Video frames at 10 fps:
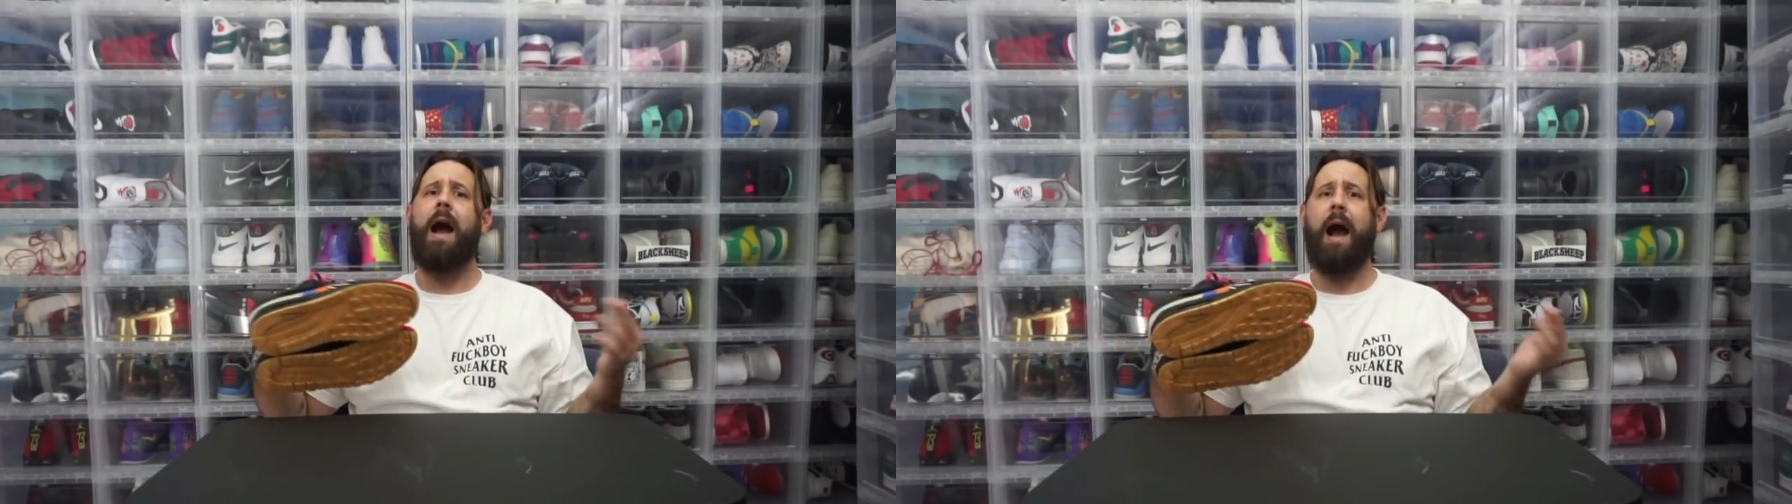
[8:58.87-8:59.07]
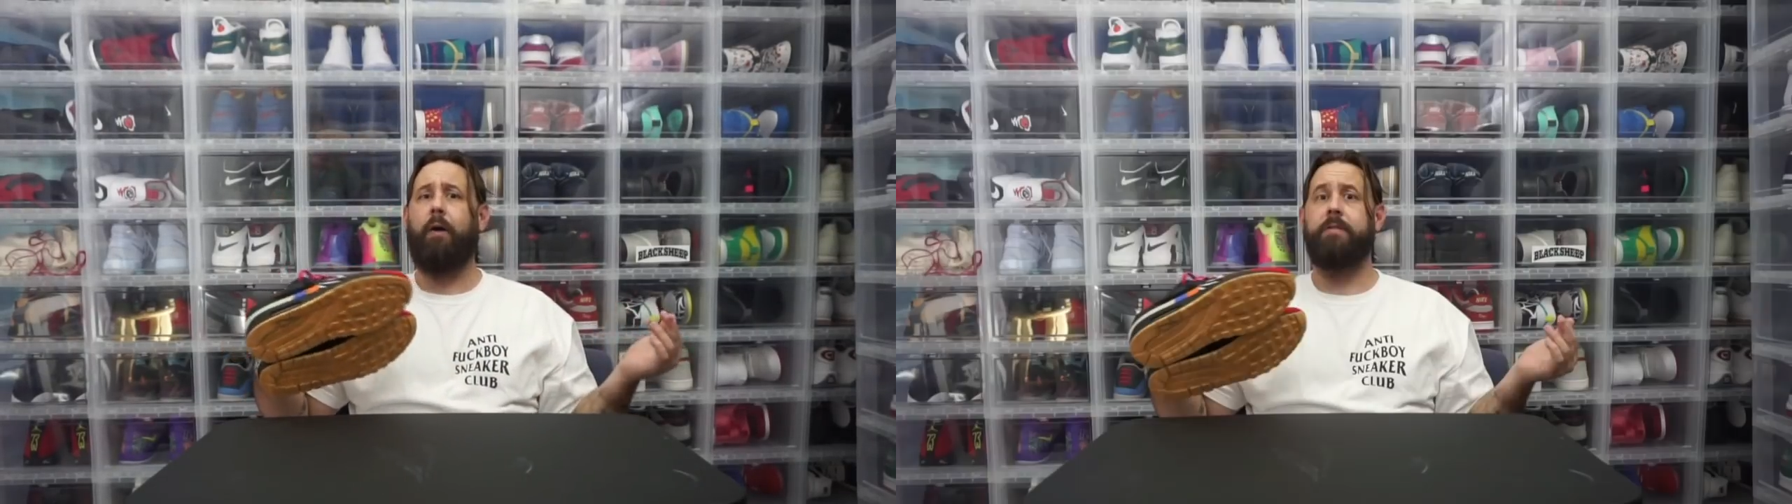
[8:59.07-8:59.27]

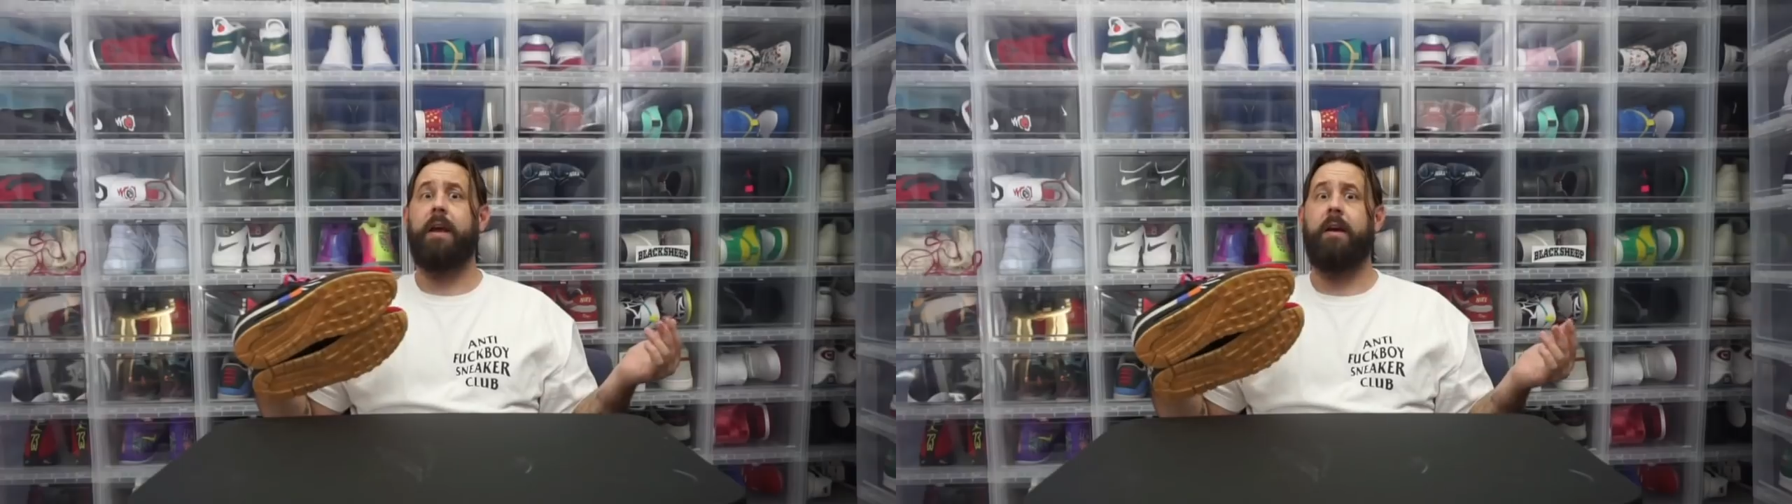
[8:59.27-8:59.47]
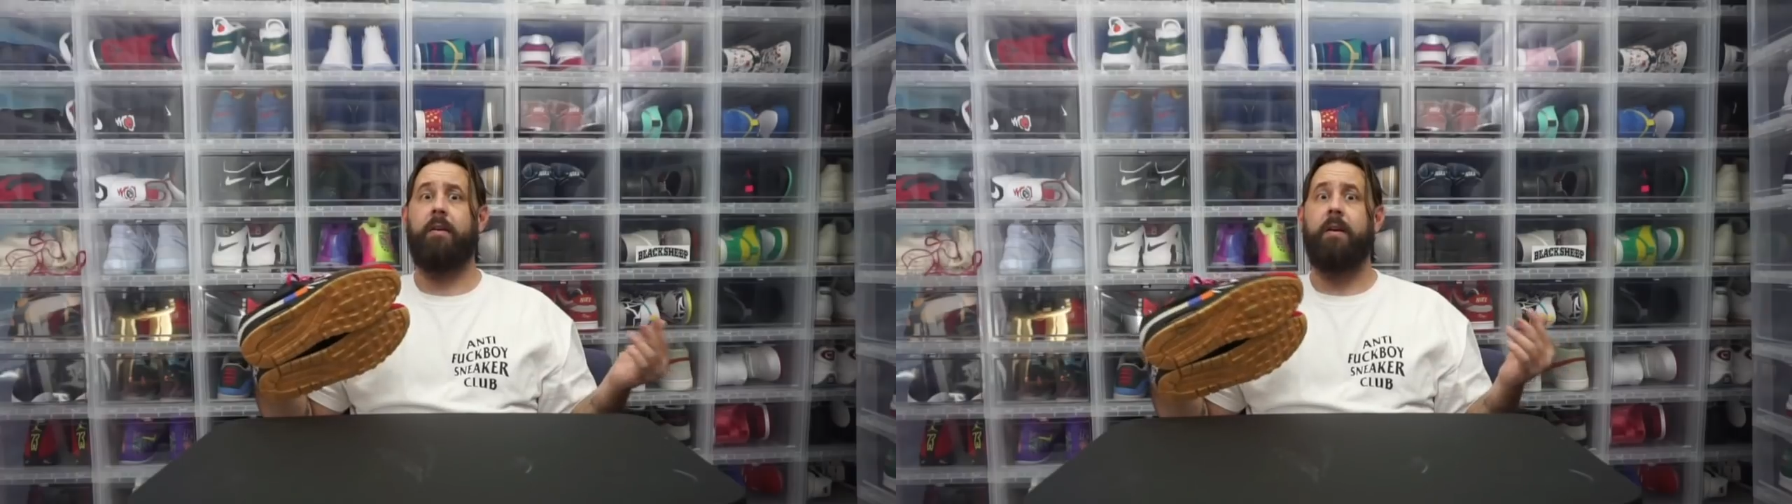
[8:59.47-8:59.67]
out
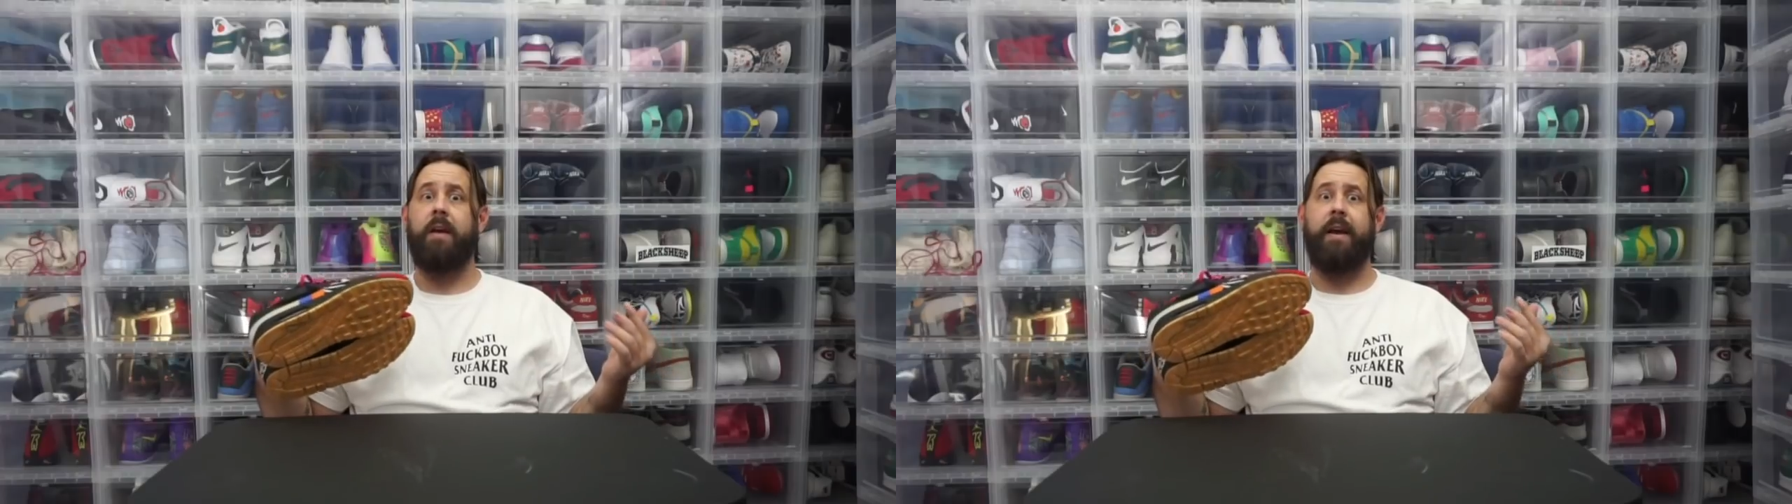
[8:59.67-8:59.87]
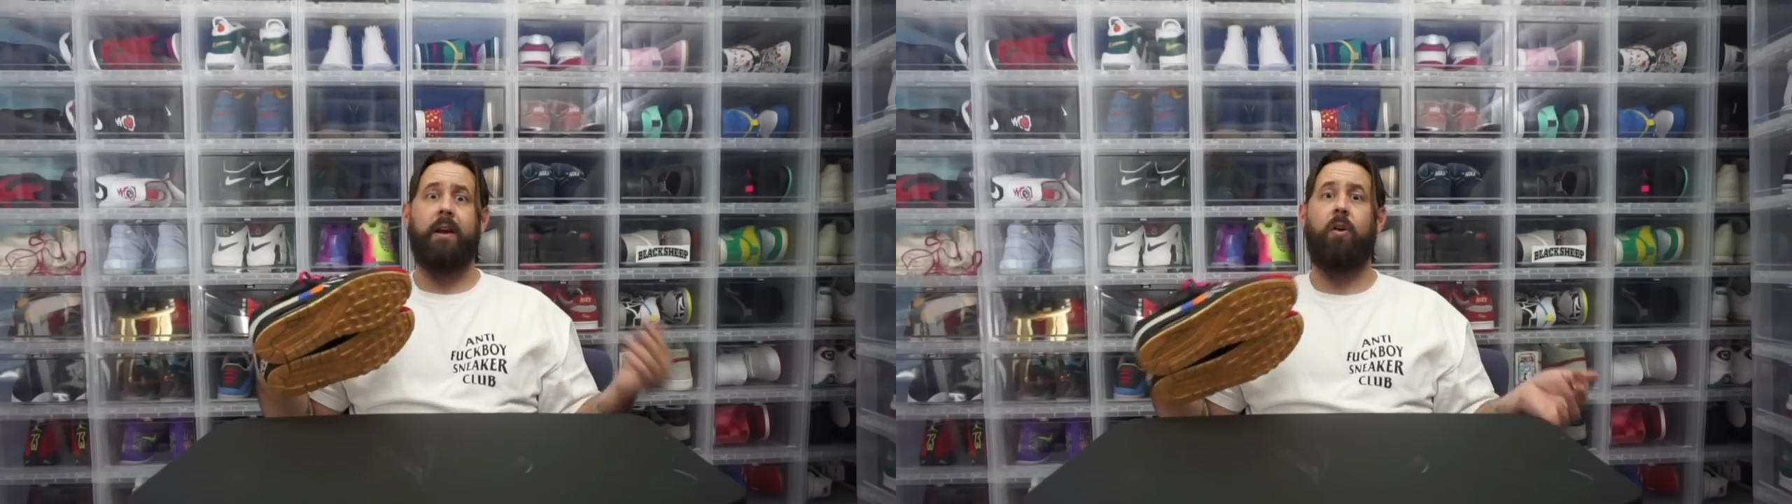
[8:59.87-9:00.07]
there
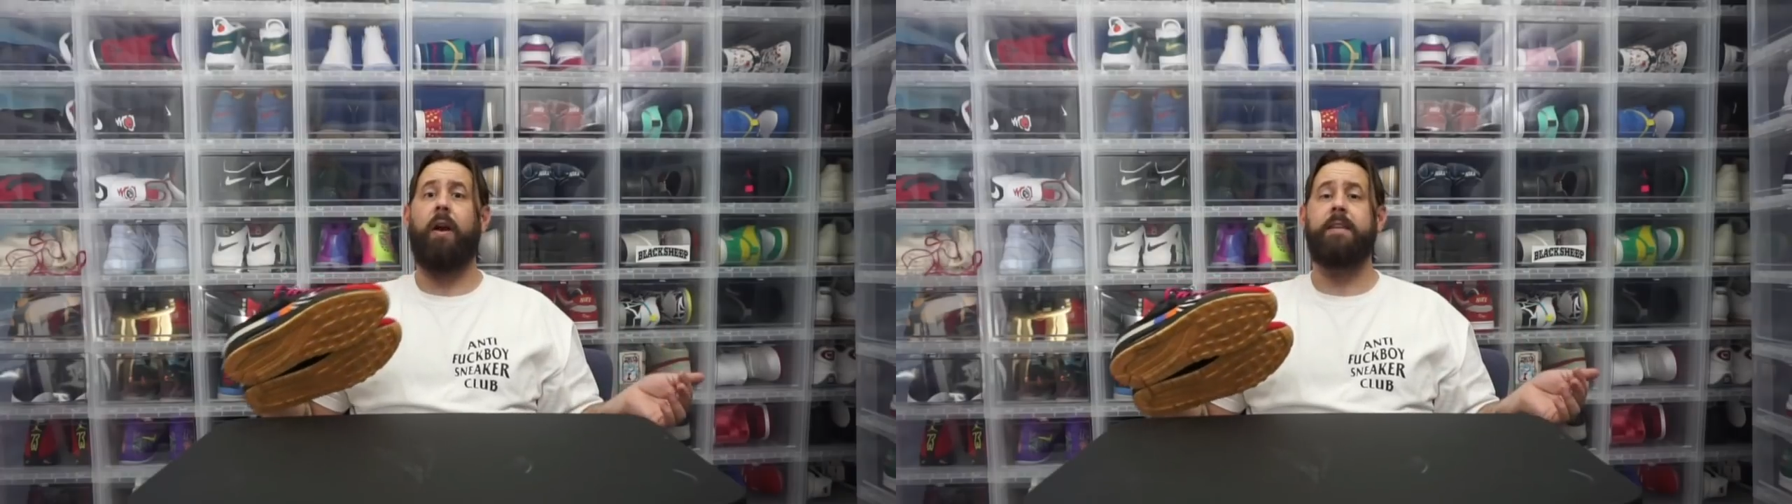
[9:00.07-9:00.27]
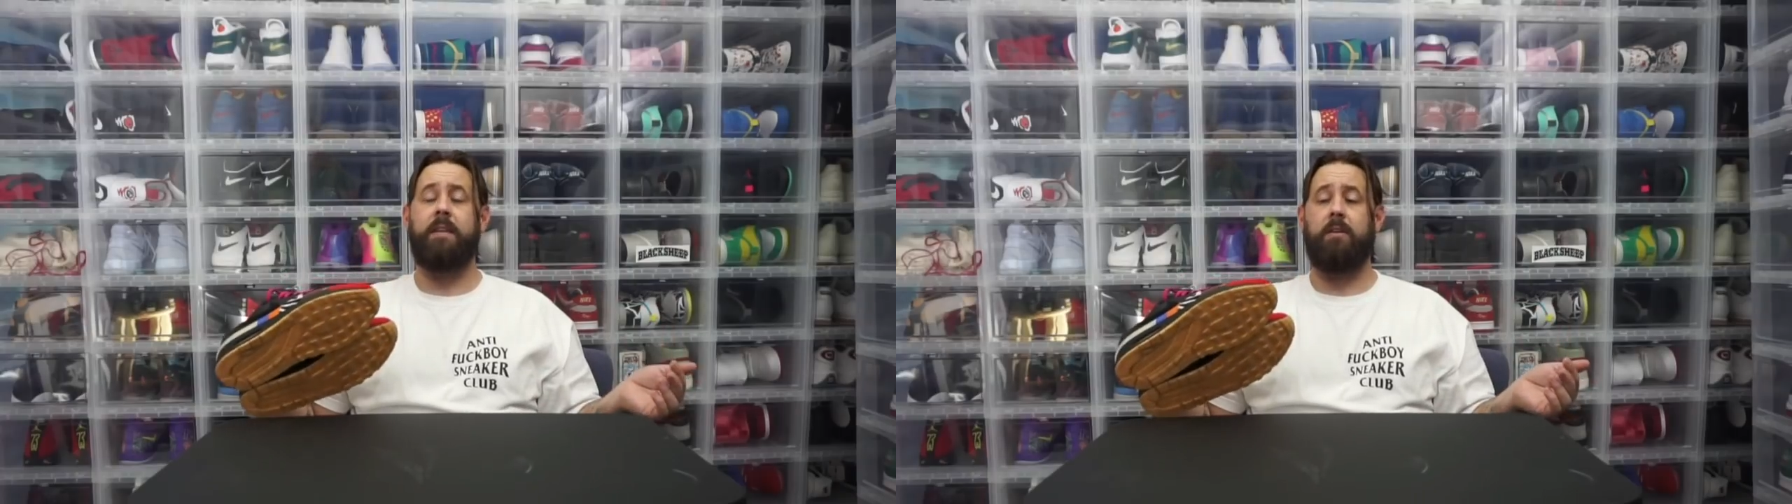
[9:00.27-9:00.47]
and crazy